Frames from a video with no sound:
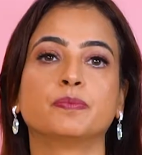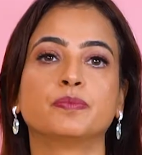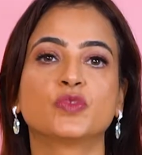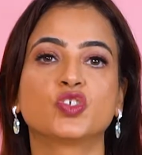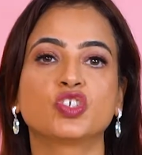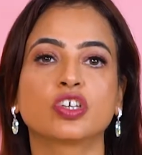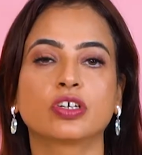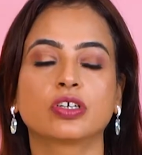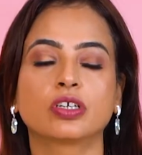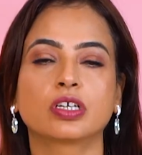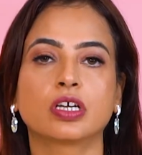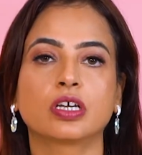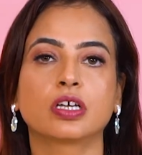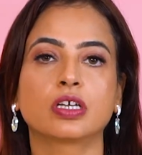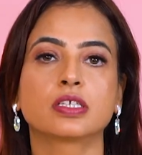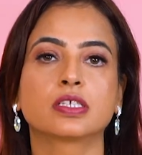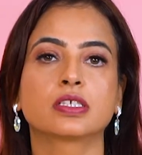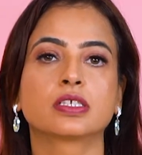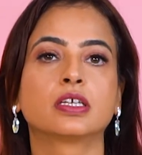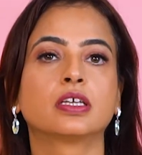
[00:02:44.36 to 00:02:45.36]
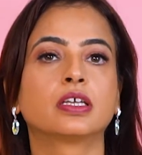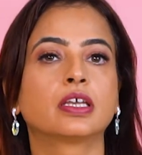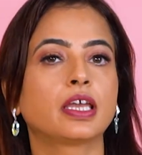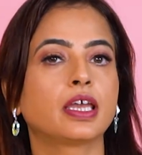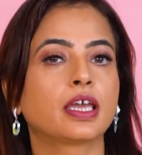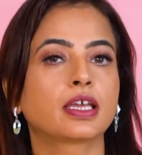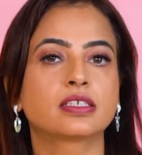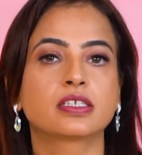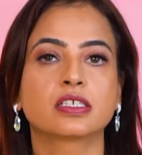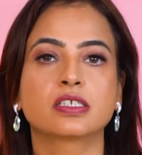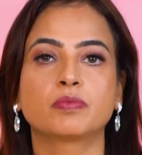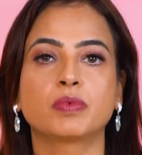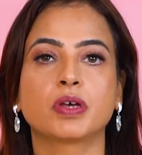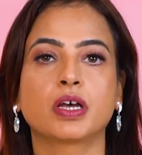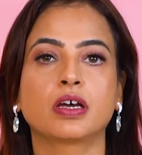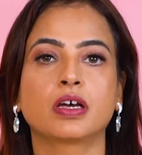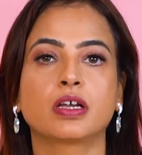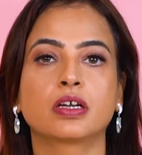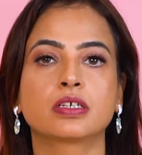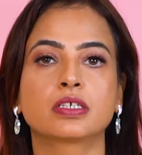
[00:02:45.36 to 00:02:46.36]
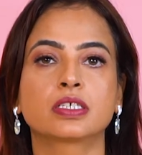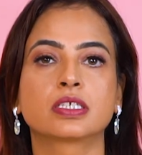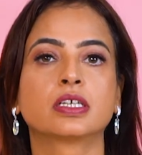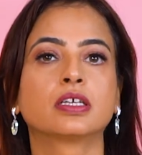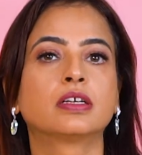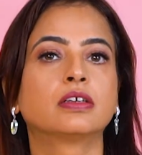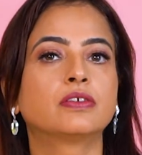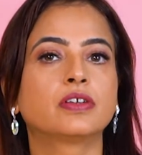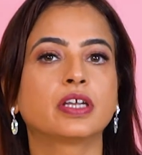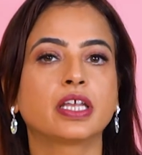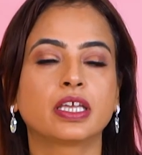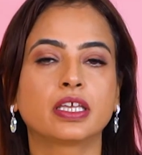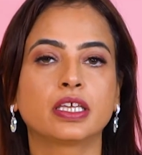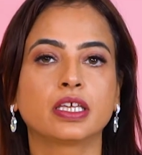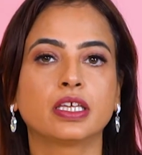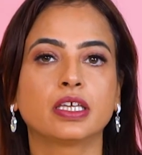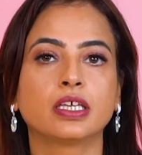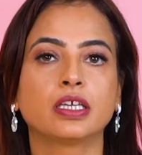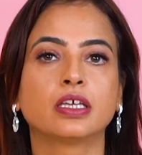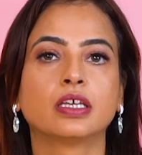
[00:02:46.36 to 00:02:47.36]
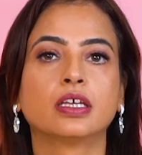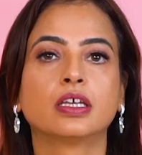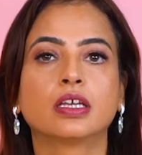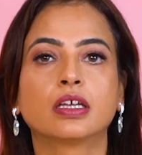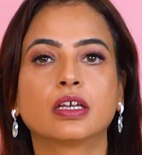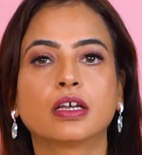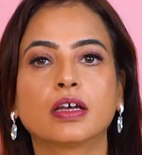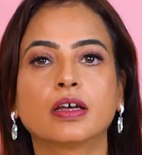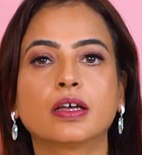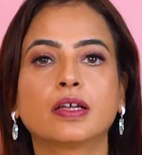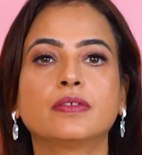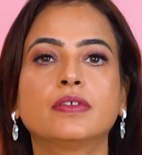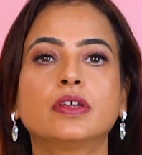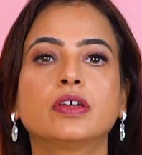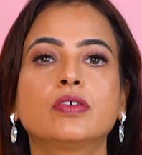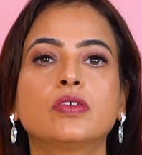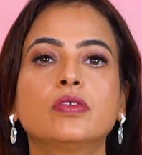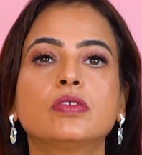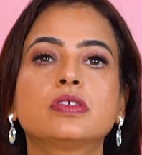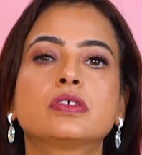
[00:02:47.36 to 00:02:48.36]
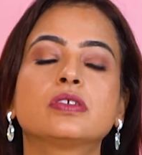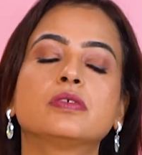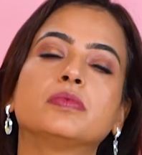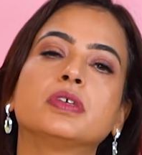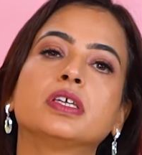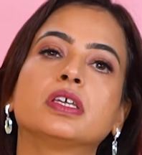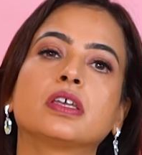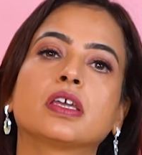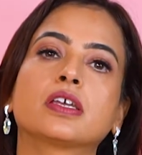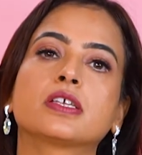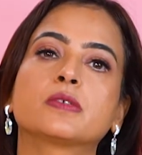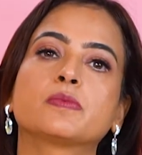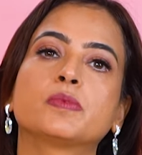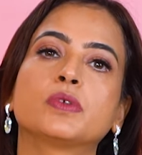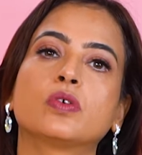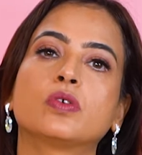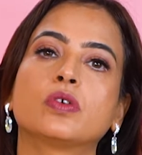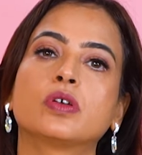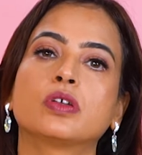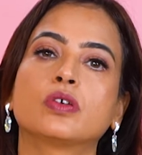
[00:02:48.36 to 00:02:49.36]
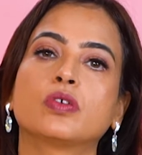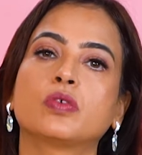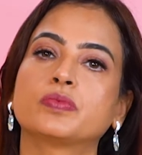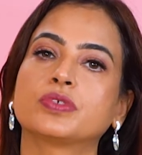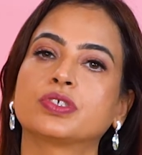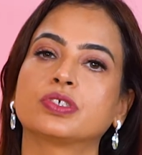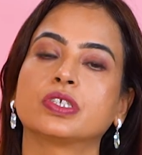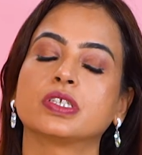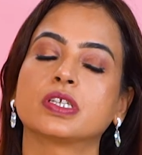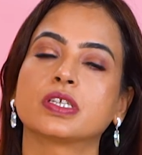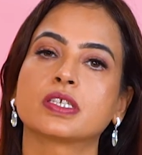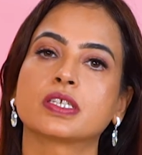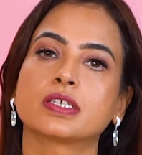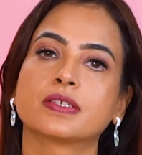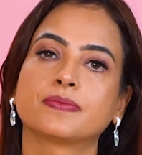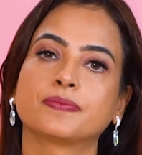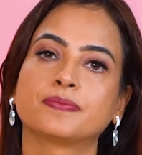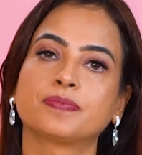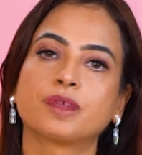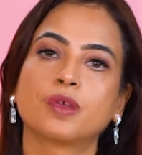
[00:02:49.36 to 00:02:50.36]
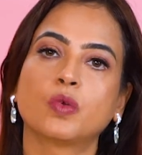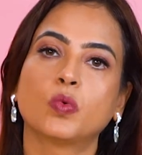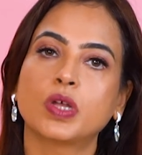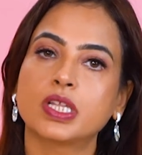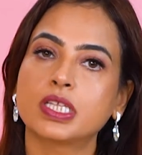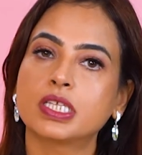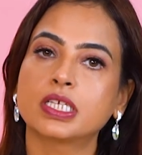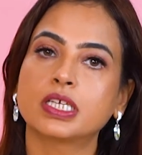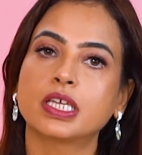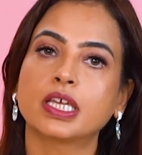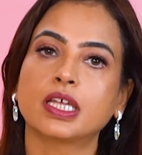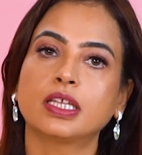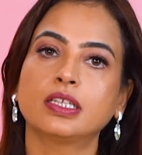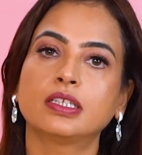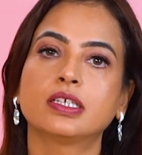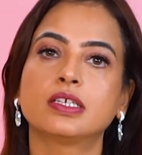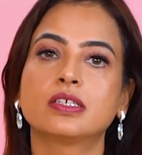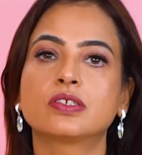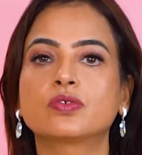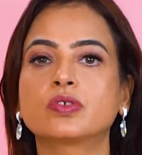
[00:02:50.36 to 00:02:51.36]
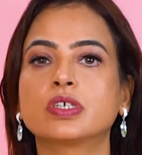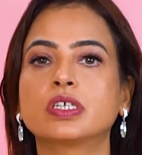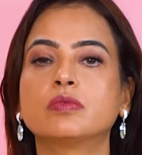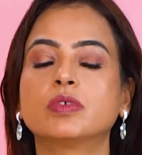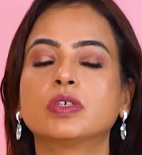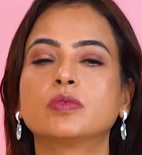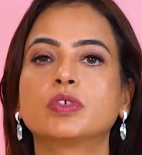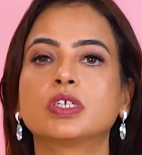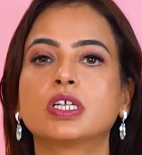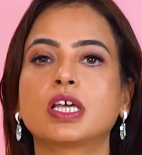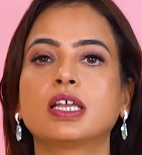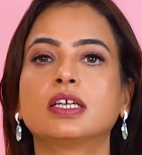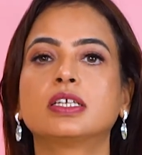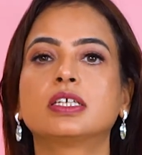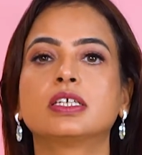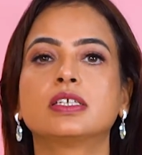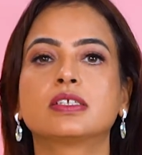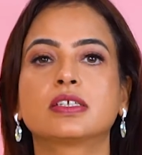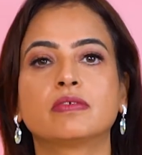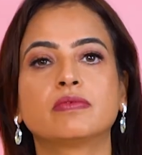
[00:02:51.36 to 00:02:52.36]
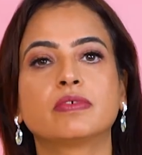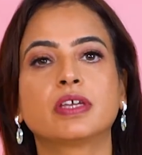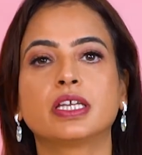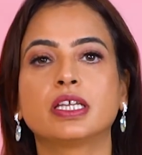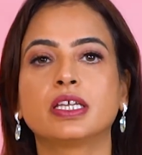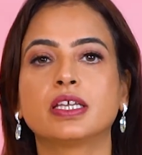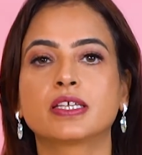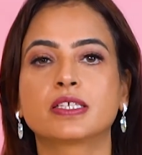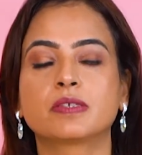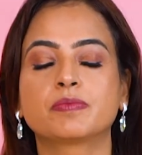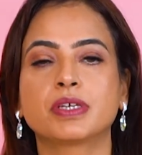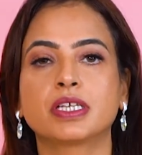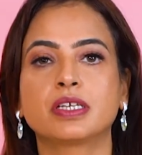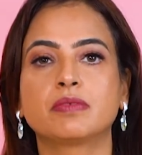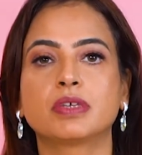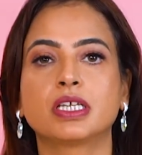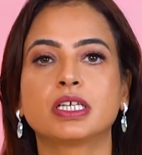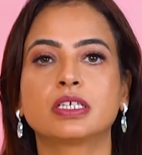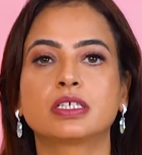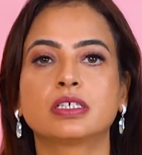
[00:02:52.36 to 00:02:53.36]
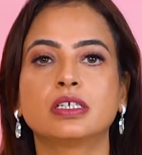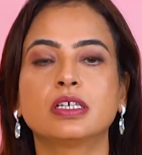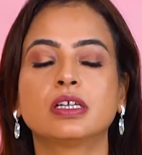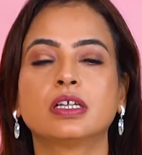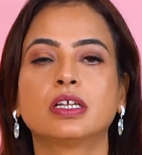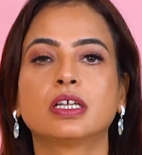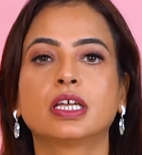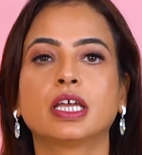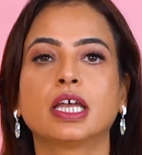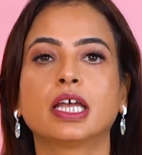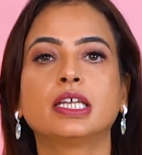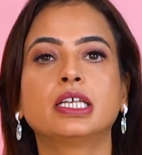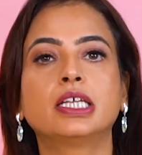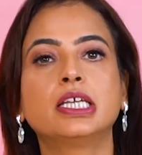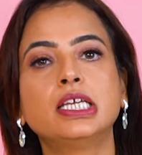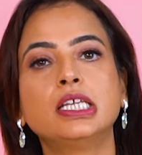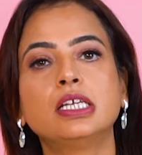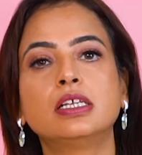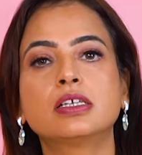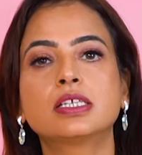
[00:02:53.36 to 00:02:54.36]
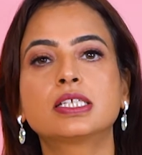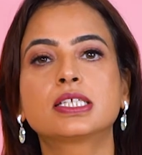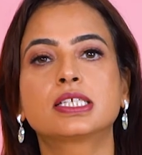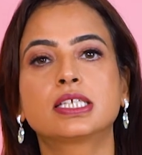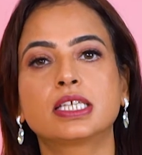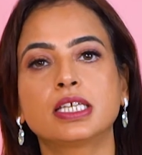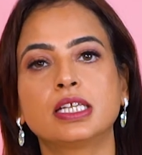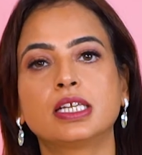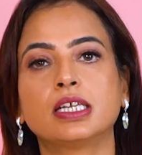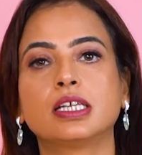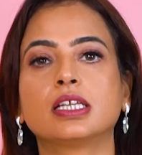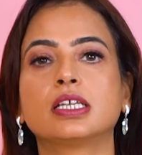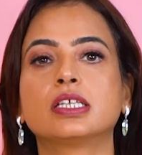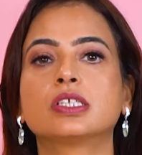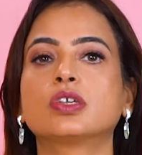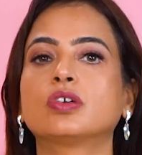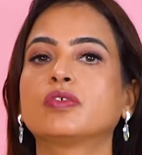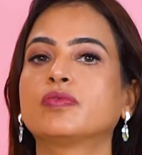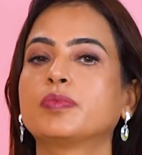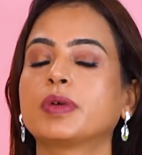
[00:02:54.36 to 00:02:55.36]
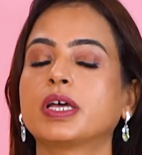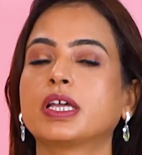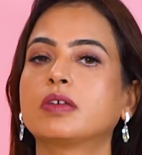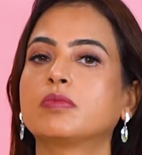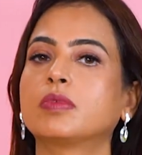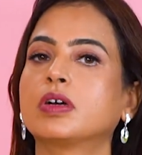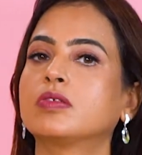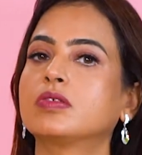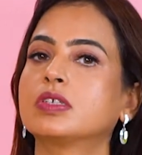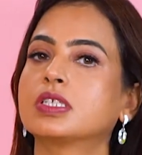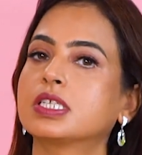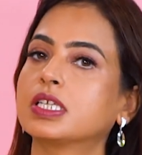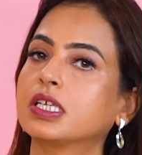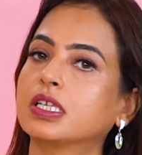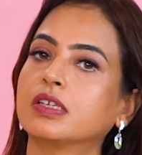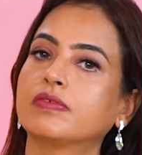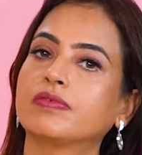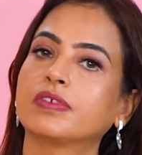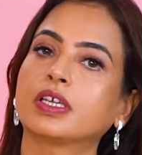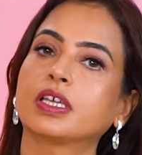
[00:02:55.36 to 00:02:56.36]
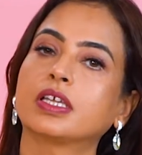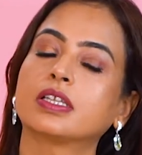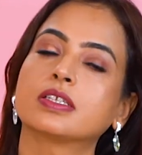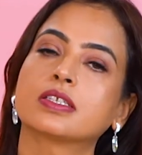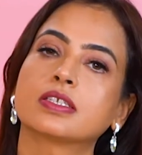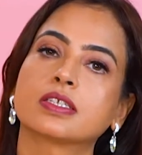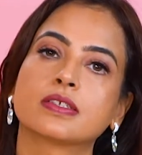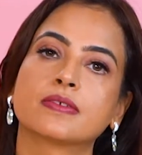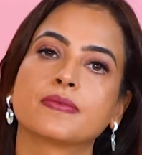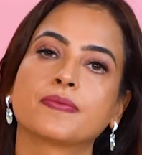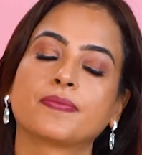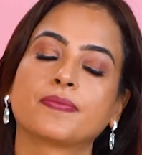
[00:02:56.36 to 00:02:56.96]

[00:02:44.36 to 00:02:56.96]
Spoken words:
chakras, access bars, Reiki, they are also being explored options. Once again, these treatment modalities are very experimental and healer's skill is of paramount significance.